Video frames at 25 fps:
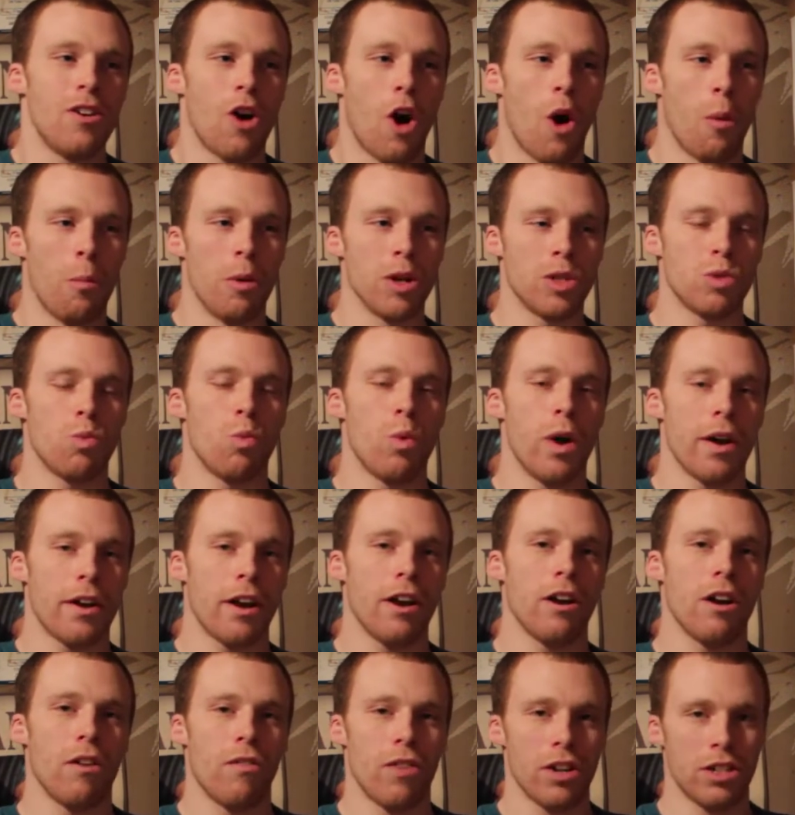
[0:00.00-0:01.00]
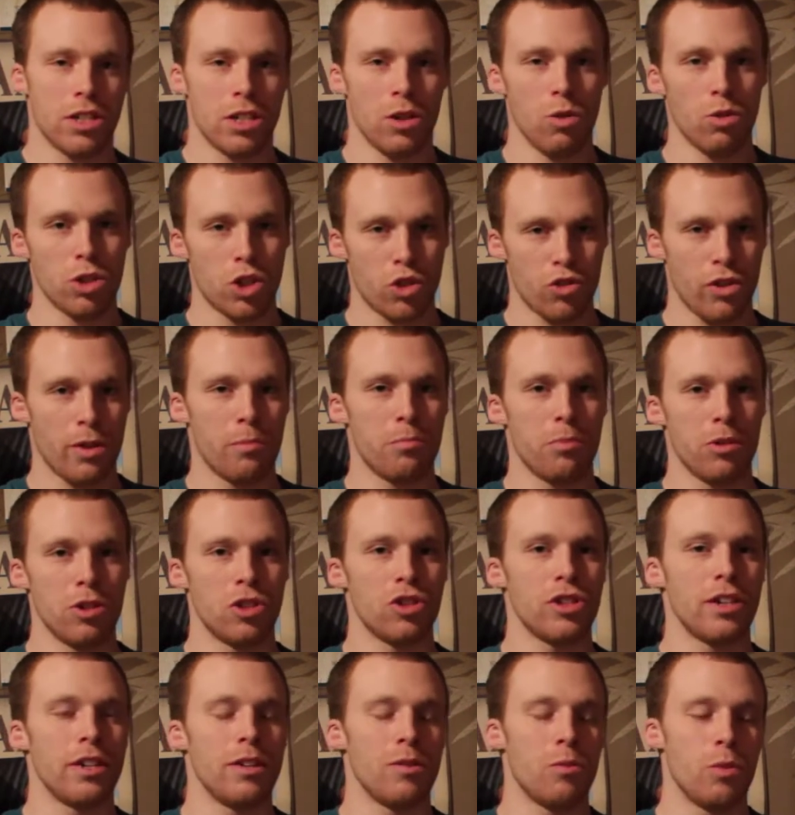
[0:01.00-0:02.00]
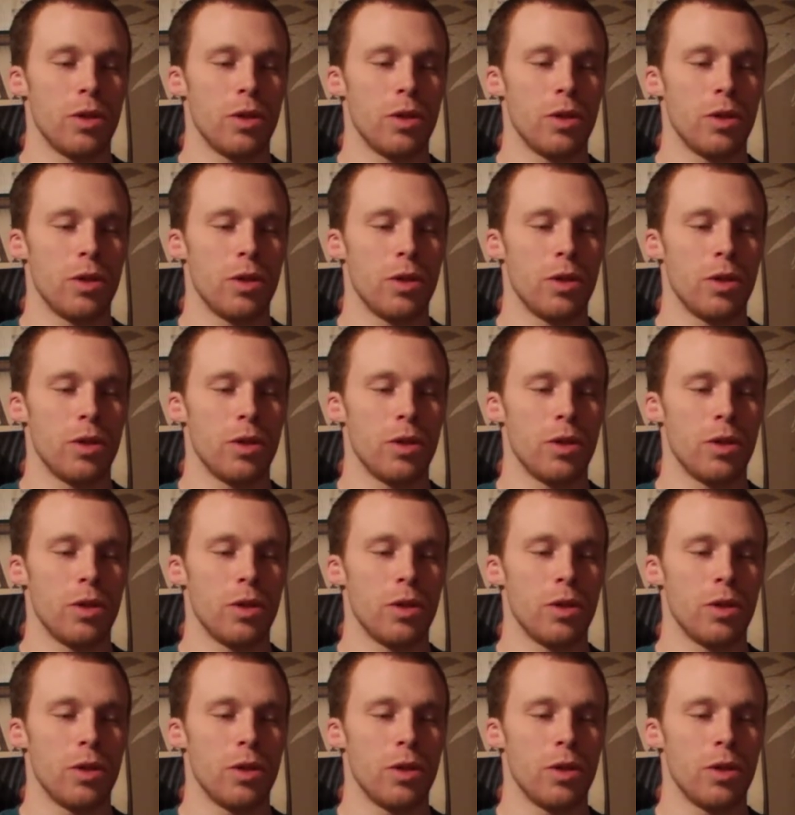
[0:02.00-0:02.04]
almost working off a shoestring budget,